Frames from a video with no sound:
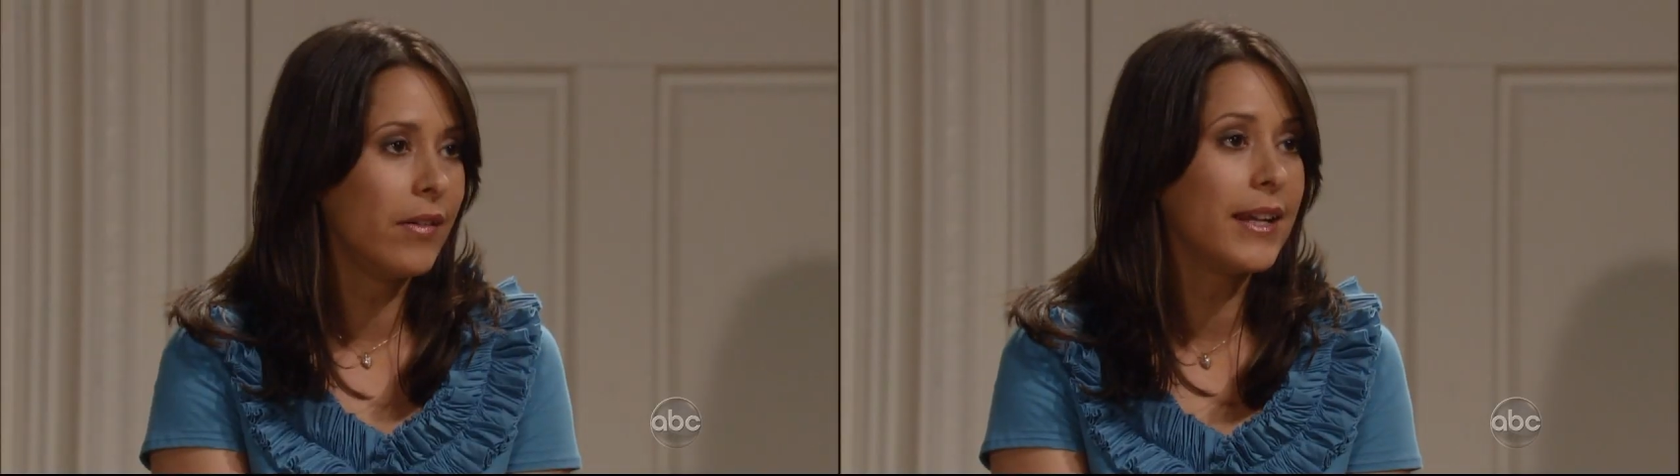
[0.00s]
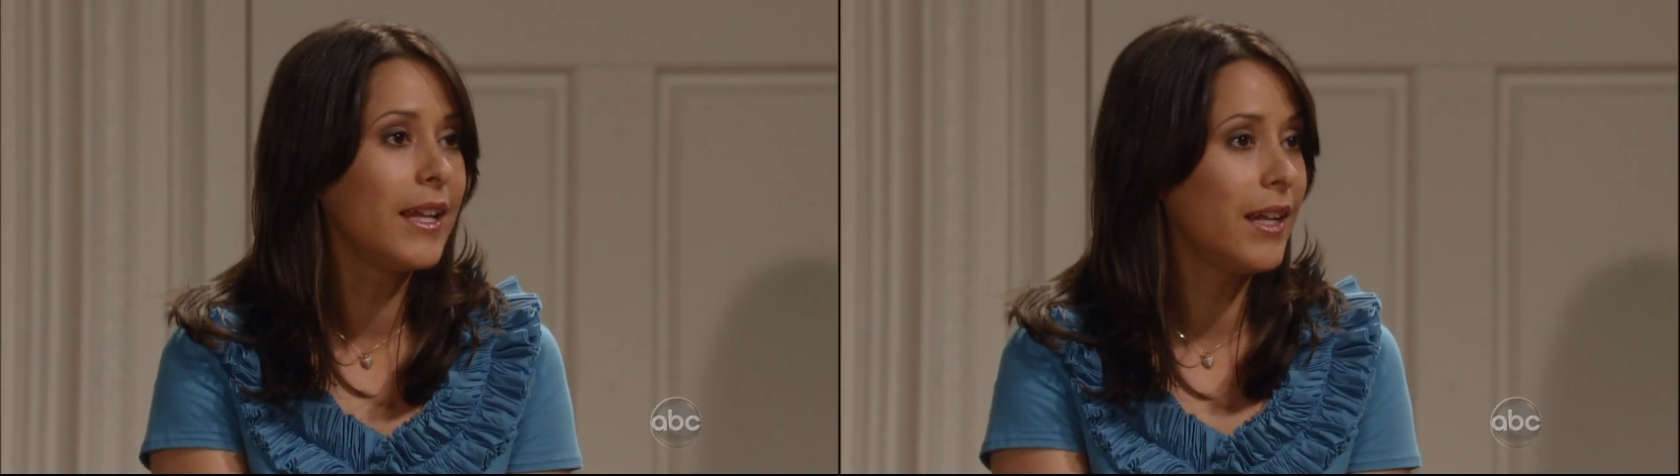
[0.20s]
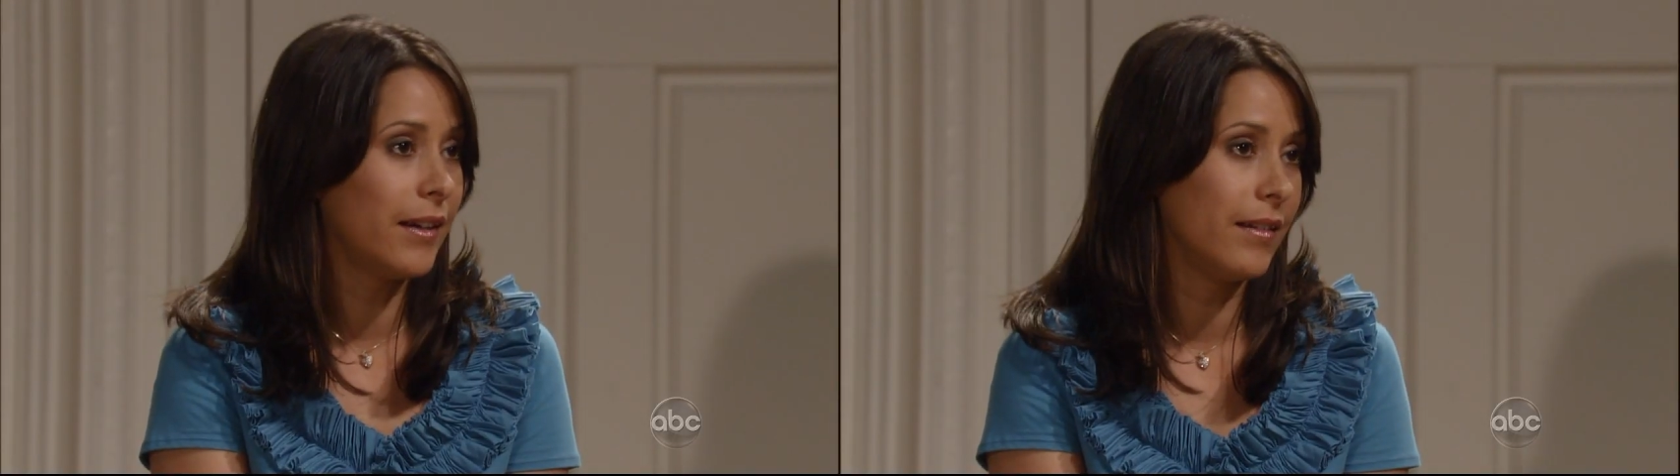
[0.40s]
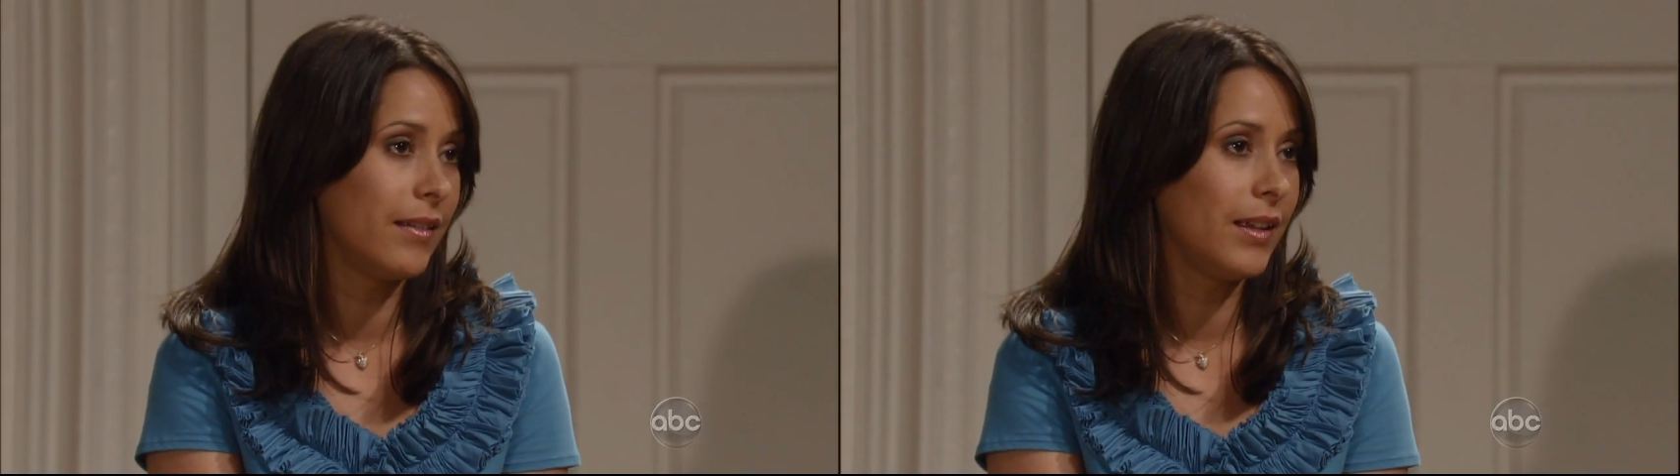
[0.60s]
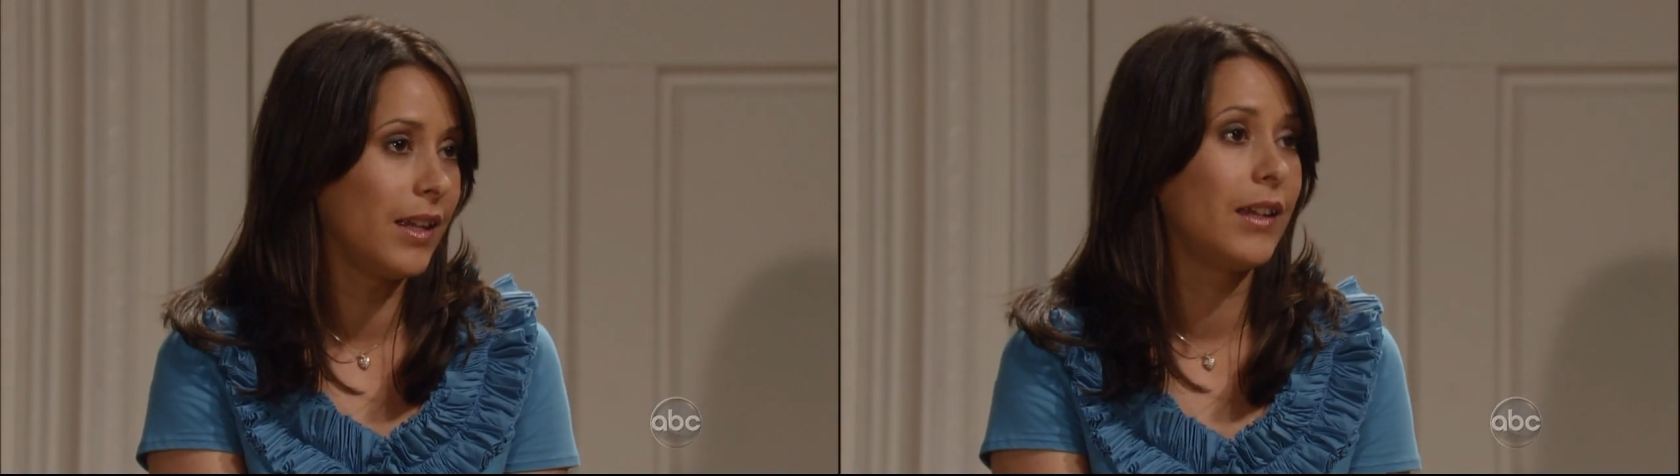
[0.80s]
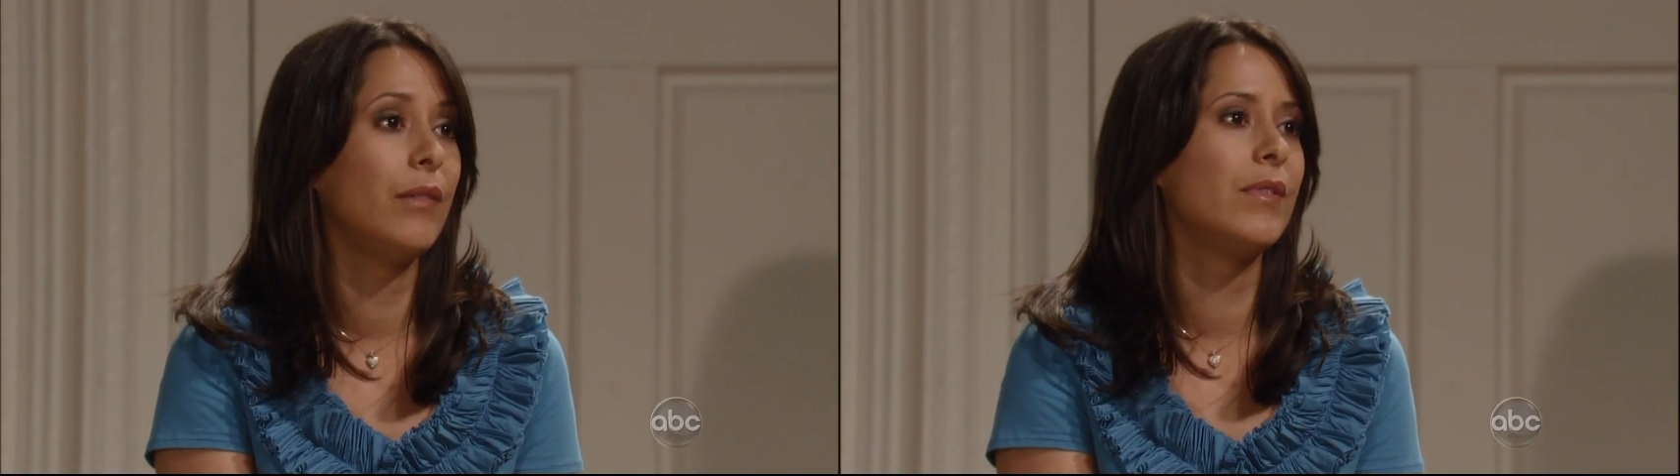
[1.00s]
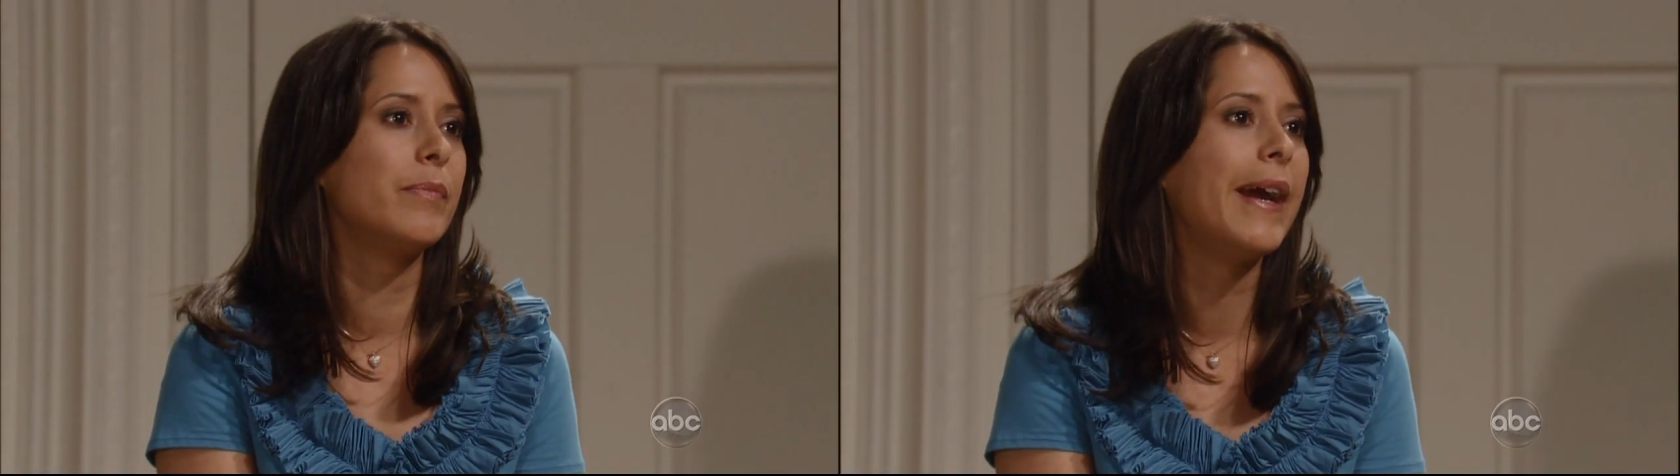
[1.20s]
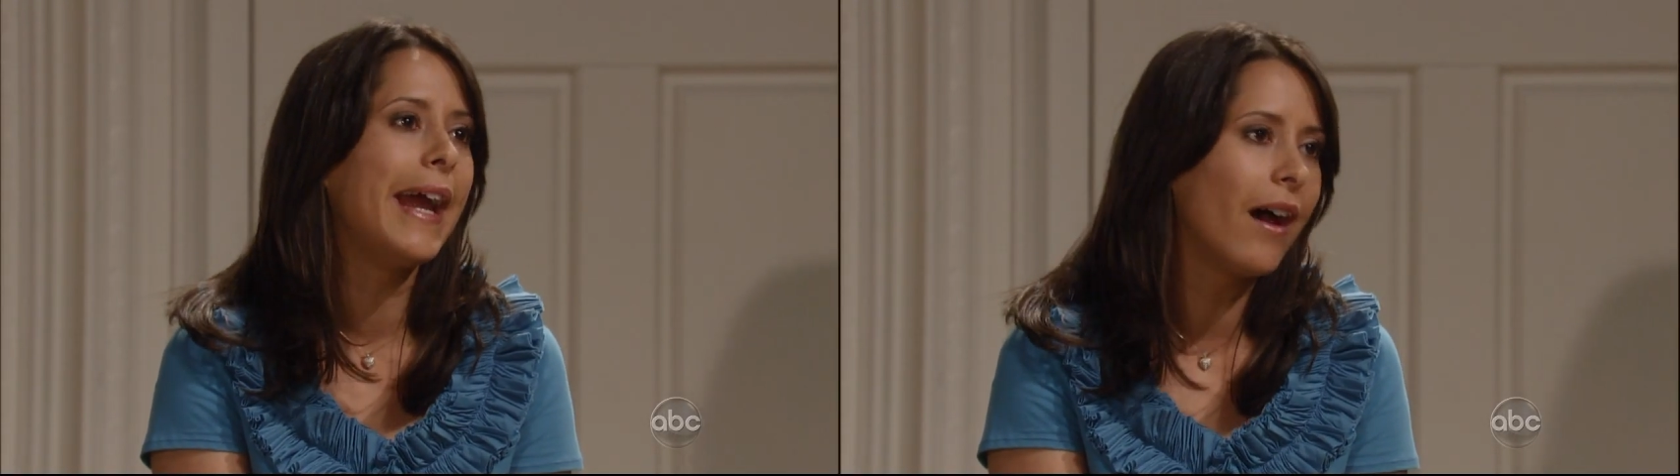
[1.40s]
was already here thinking he
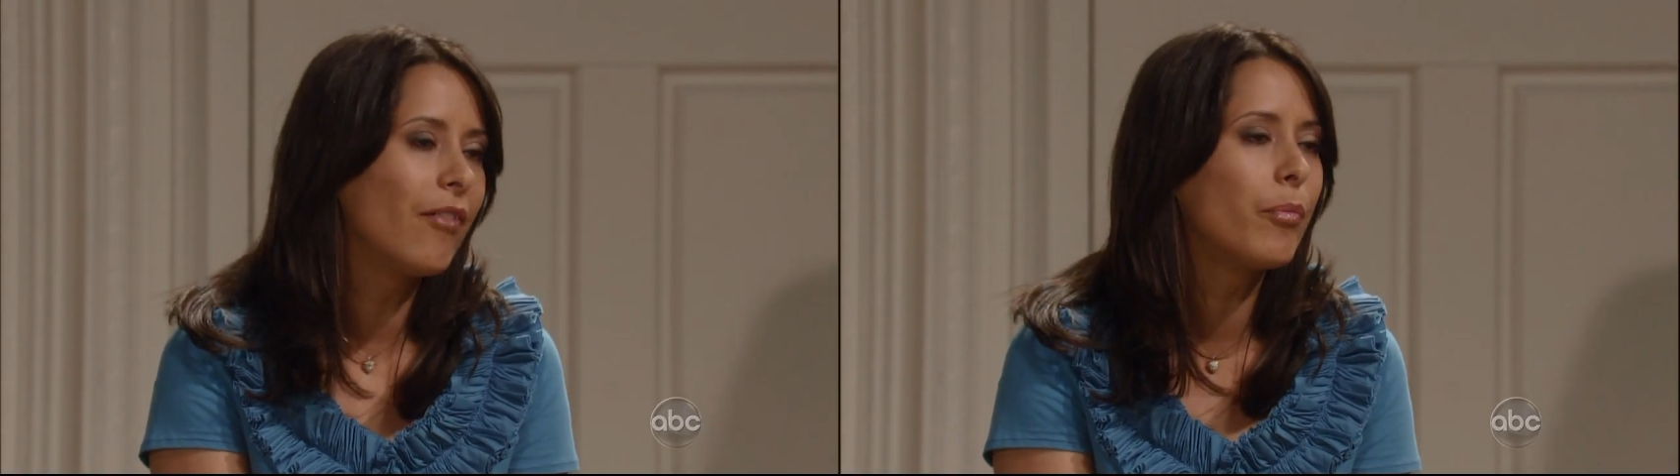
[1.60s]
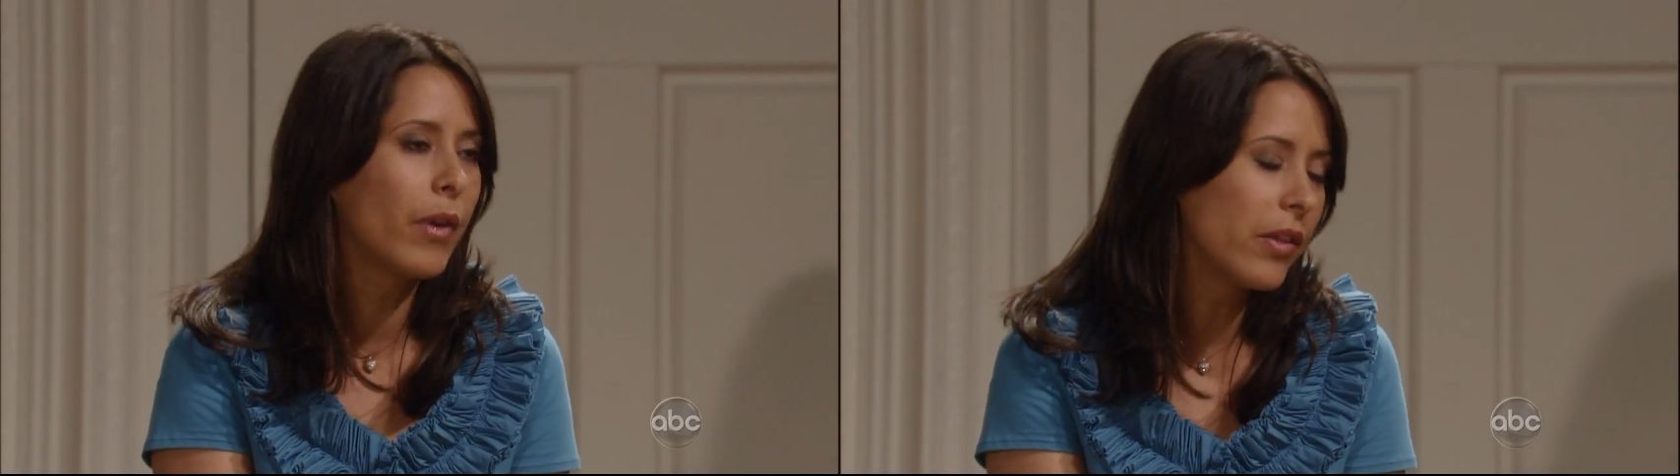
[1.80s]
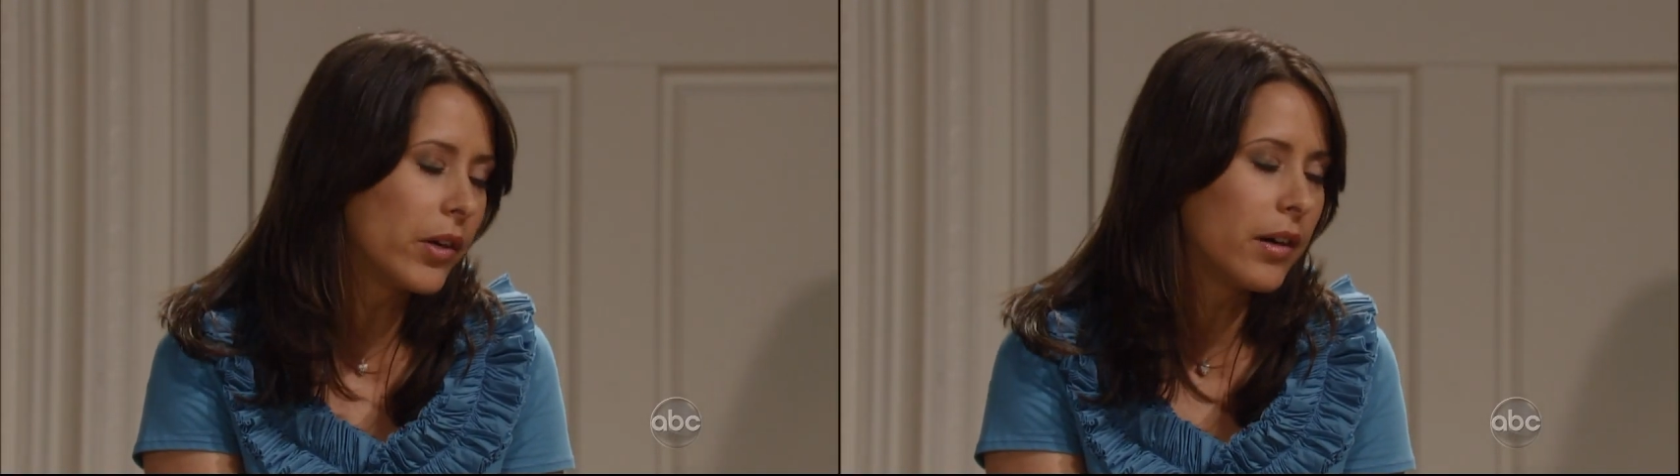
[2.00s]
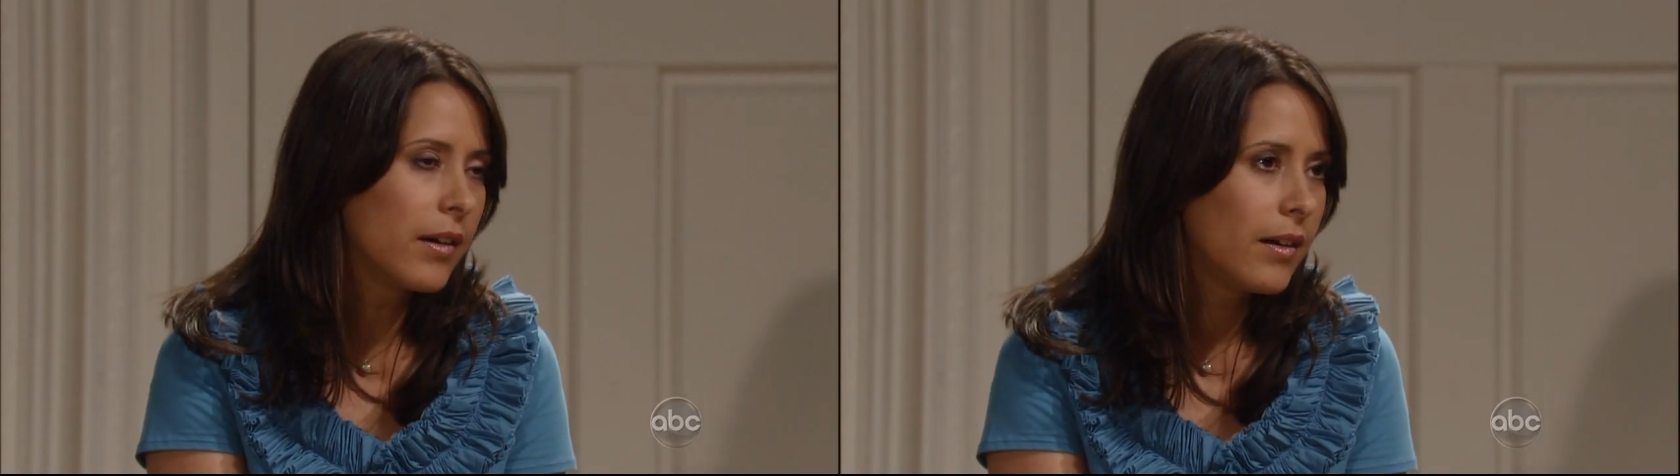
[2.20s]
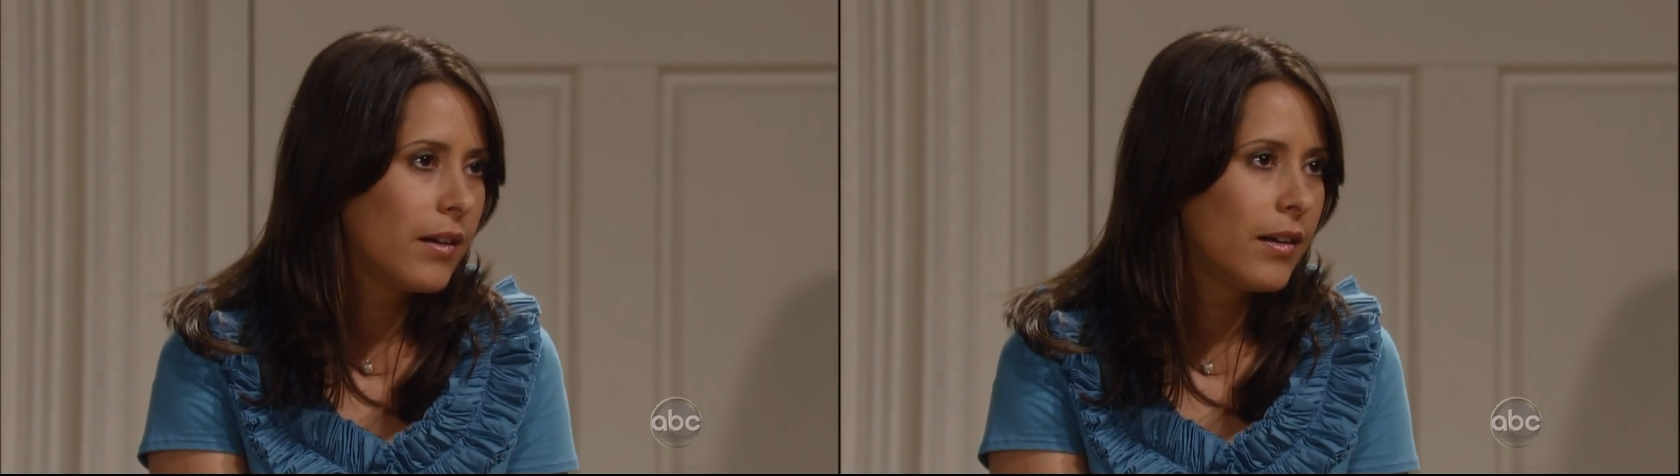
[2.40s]
was my half-brother.